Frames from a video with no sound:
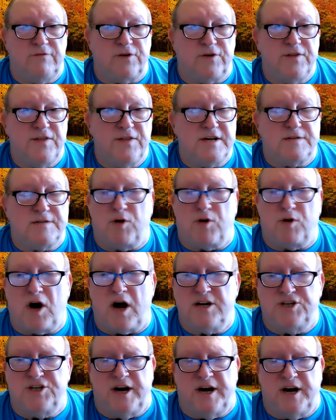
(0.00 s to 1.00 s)
this
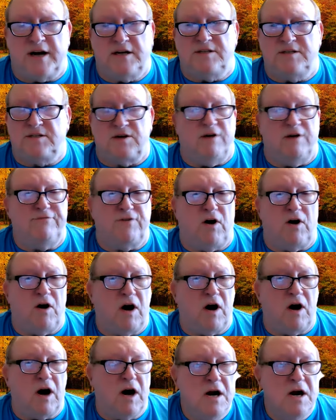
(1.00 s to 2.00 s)
project so
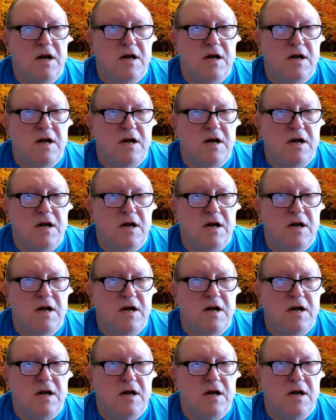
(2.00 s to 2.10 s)
far?